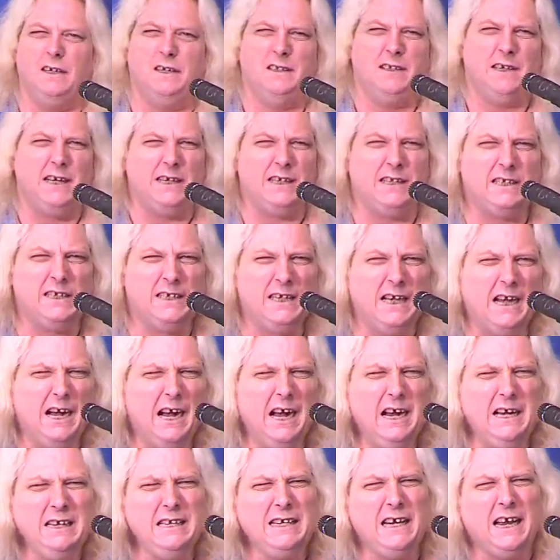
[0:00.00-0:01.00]
that the
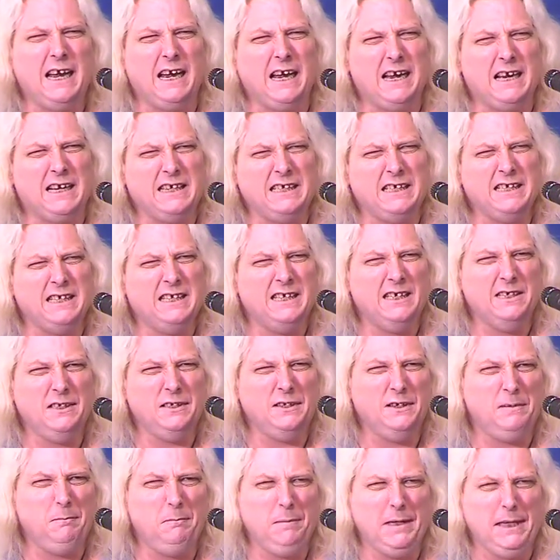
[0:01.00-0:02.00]
contest
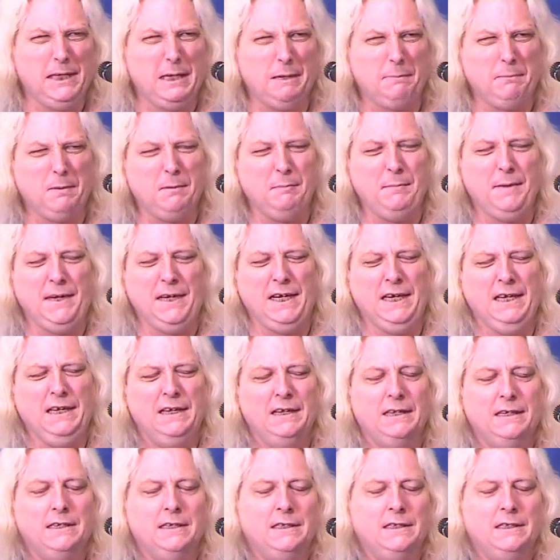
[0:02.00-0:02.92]
to meet up with me